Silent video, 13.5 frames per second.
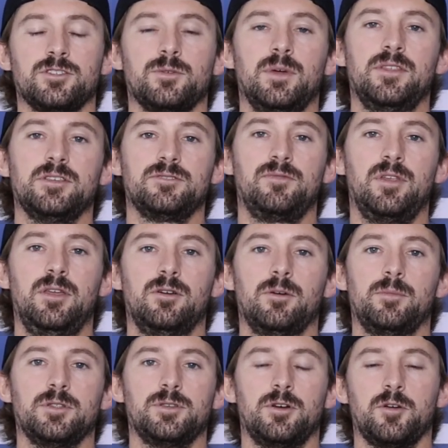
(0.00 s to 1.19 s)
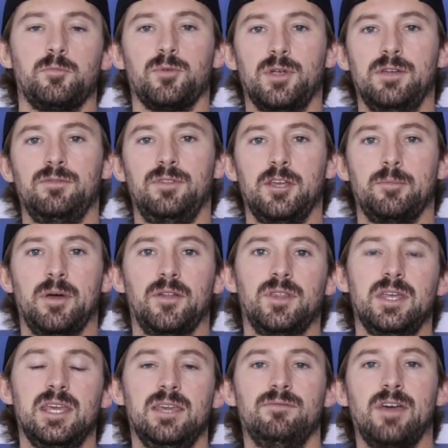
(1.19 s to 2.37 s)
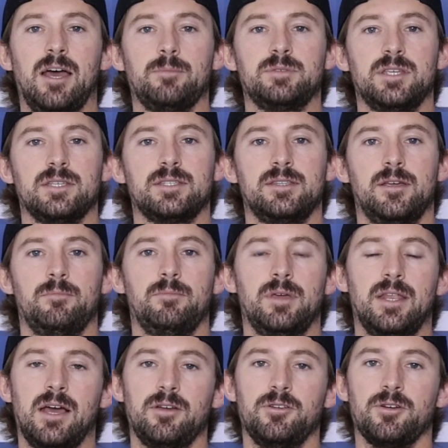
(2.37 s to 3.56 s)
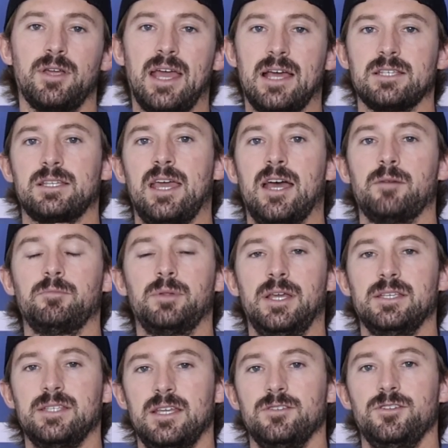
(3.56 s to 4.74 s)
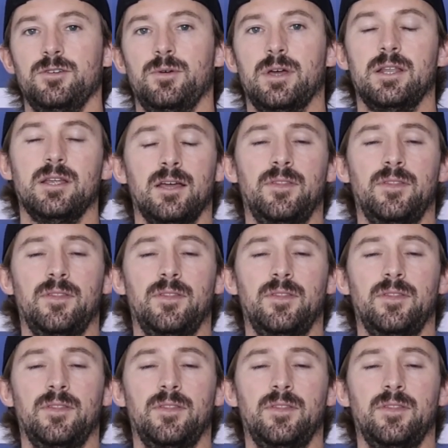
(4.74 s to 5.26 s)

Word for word: So in this video, I'm going to talk briefly about the EVAP system and how your gas cap plays into it,